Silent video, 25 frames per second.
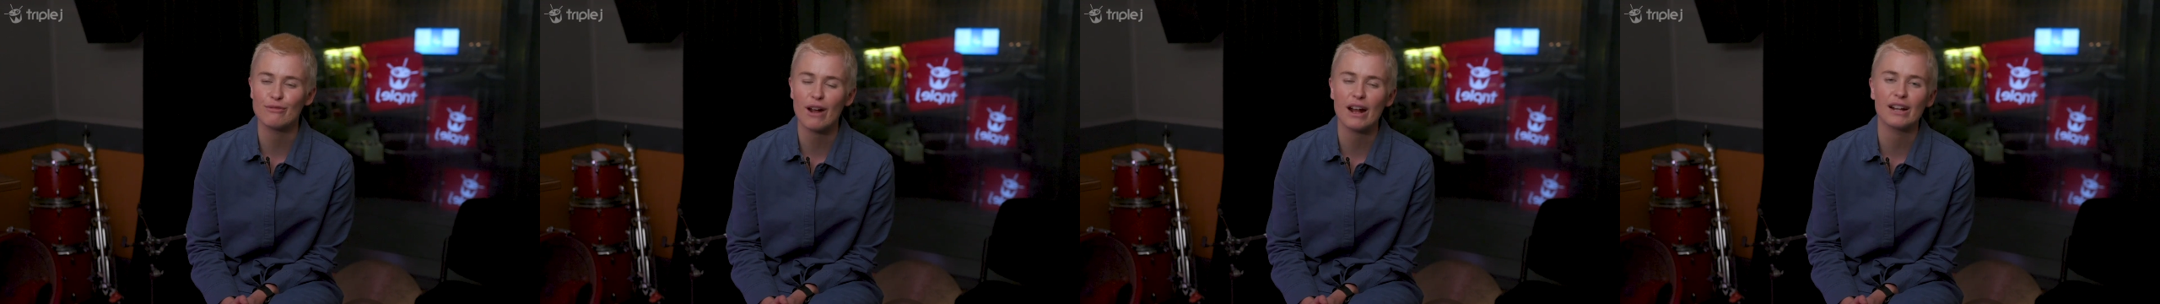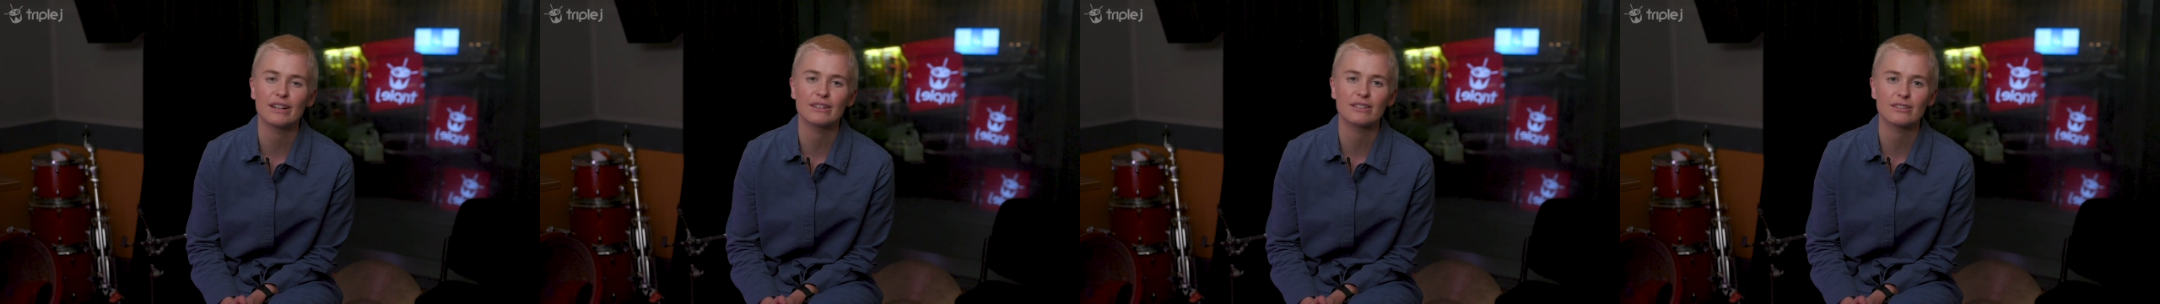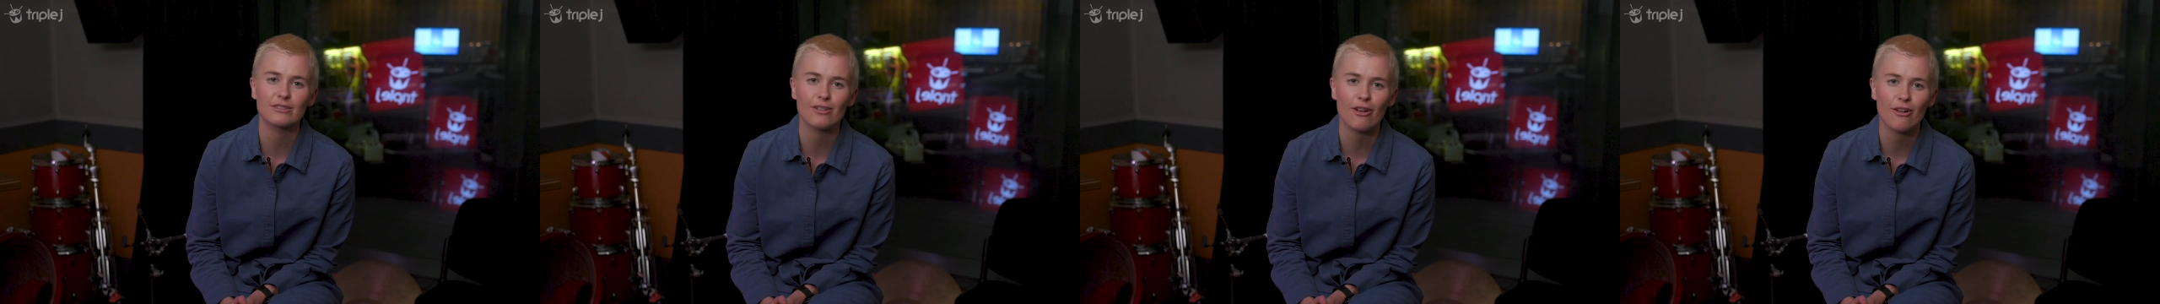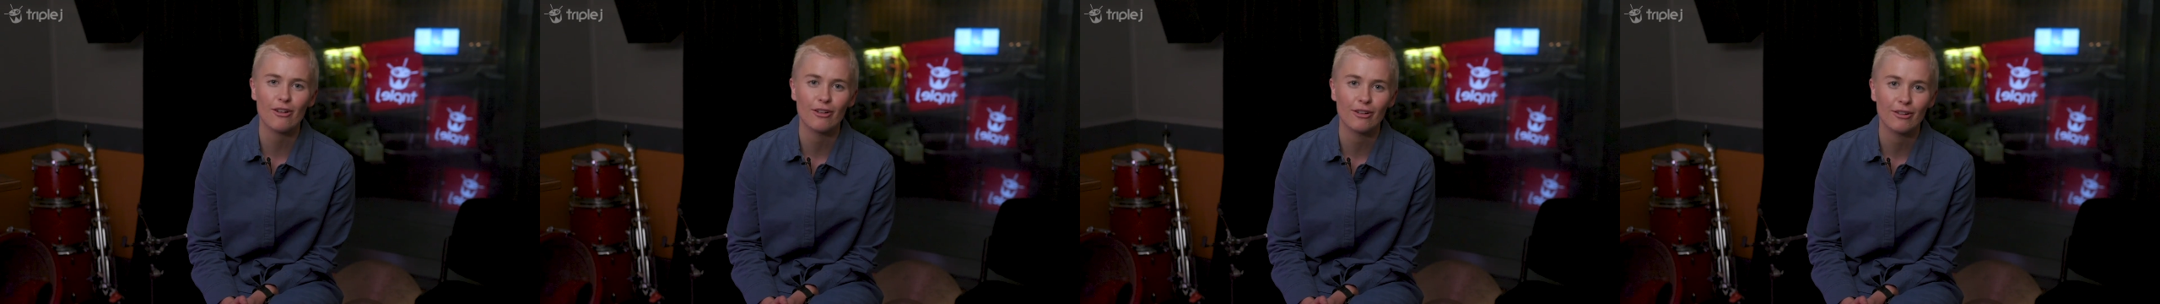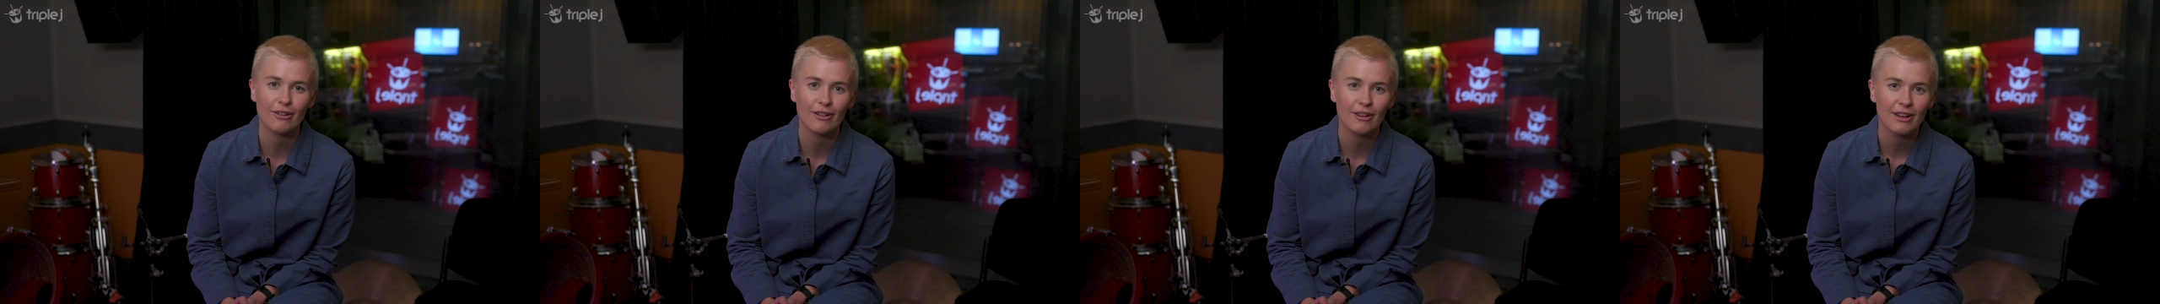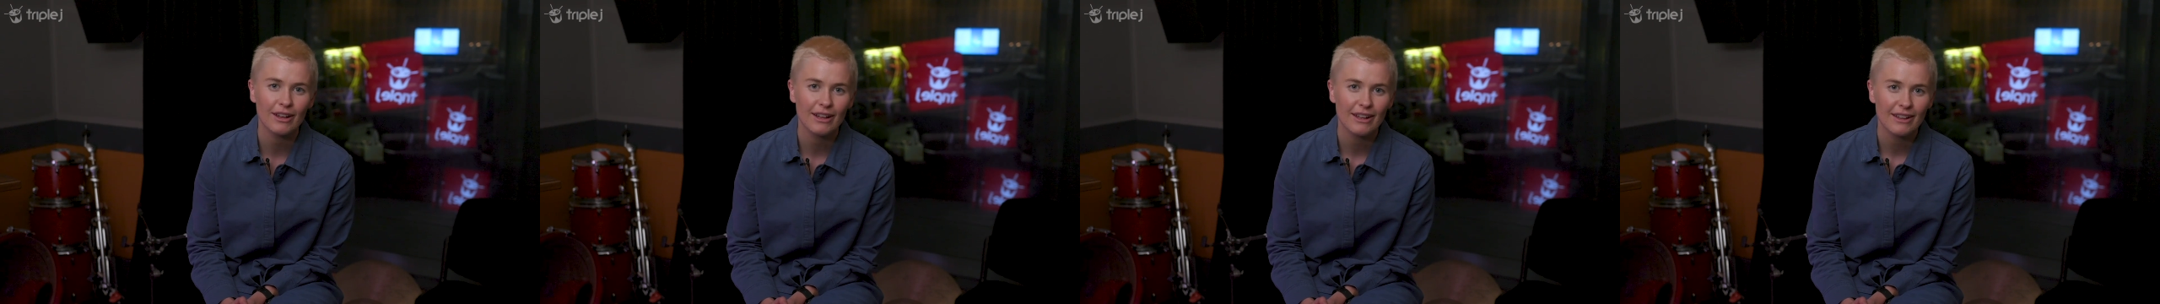to write a
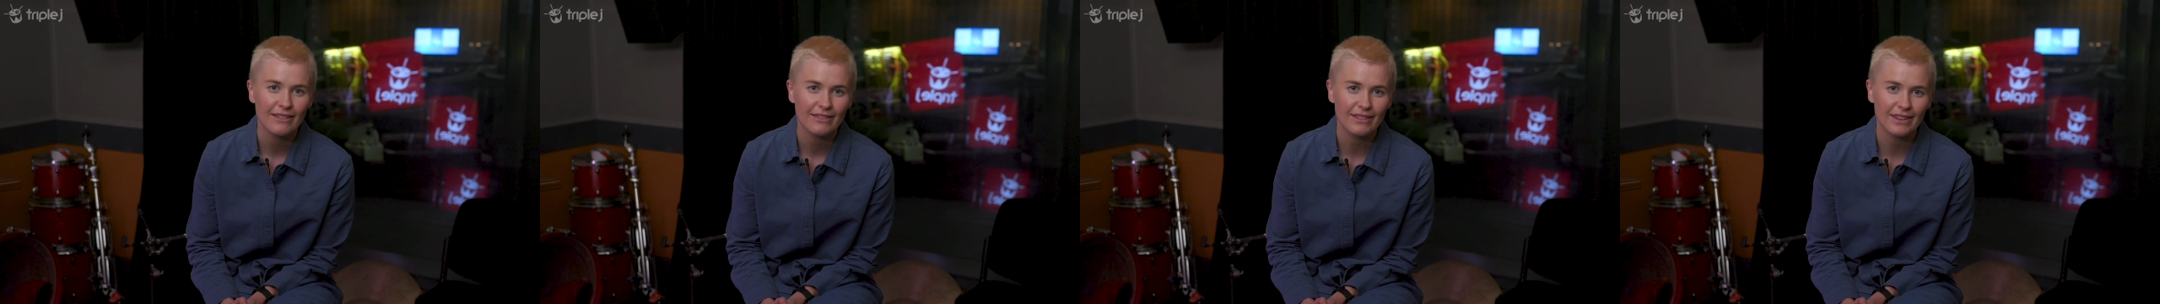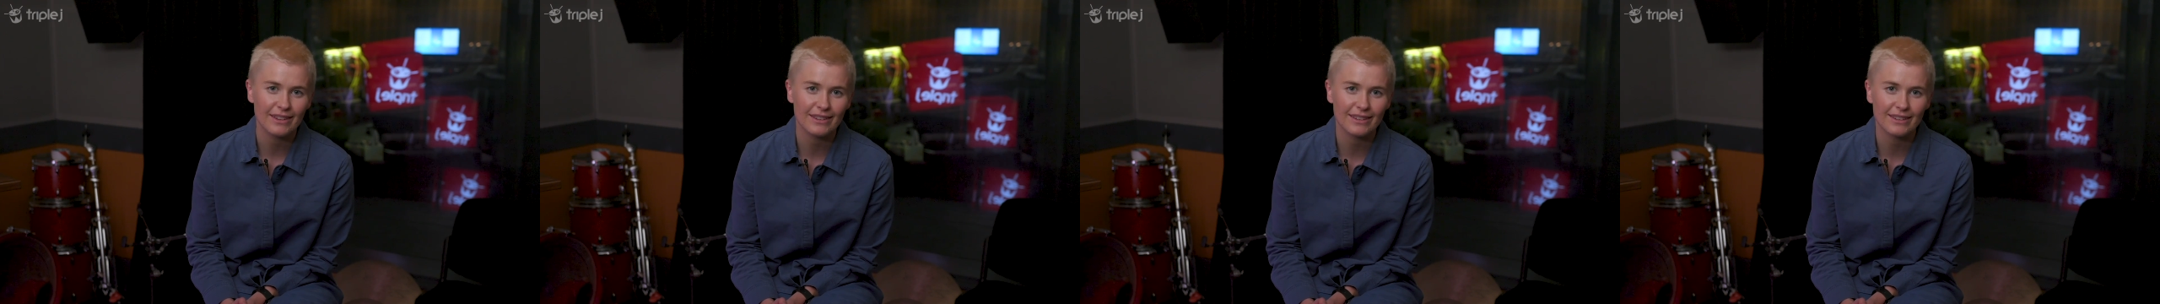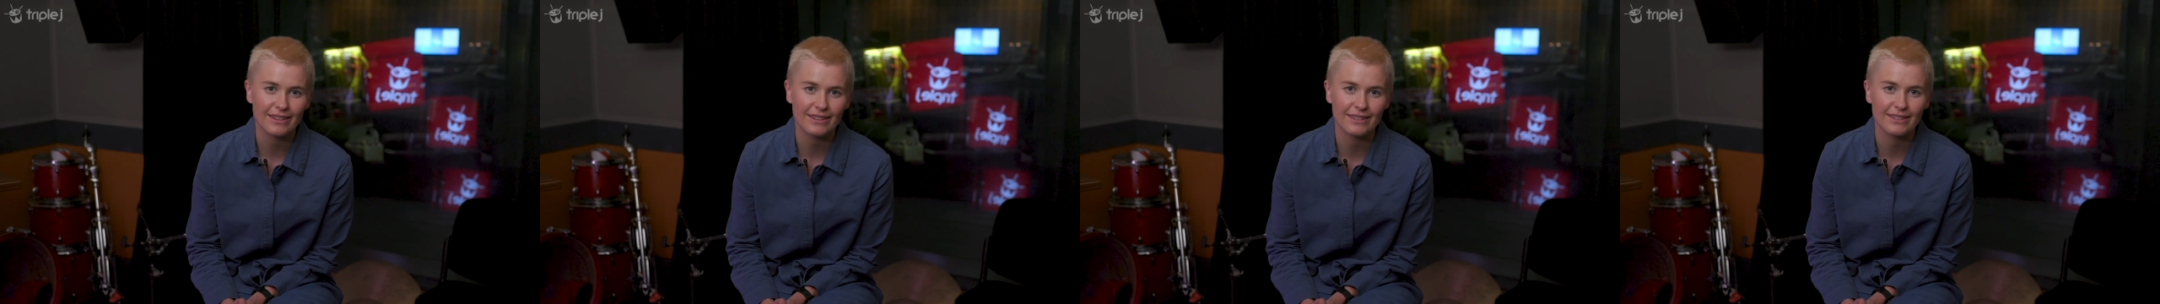song that's